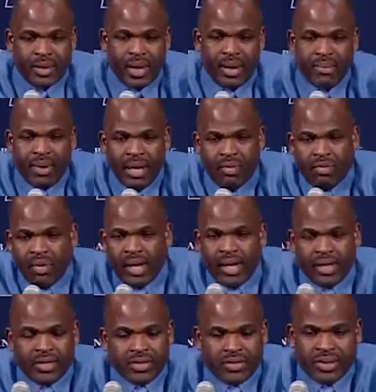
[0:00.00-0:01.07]
you got to make
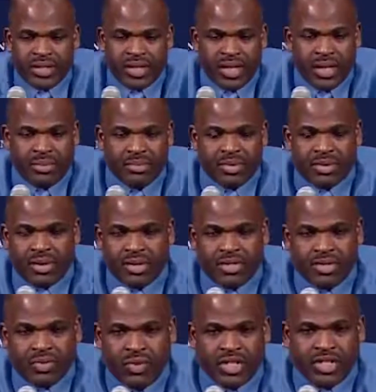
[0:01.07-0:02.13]
reads when teams
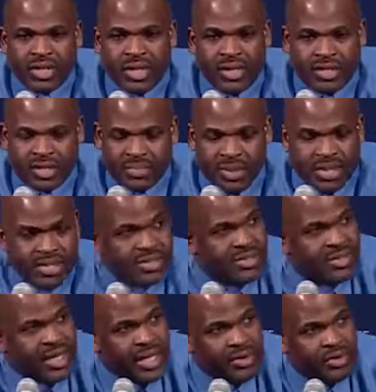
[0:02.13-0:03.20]
are switching as much
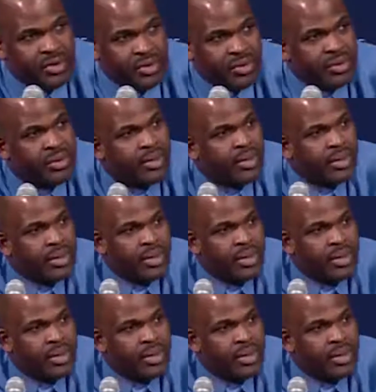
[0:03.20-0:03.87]
as they do,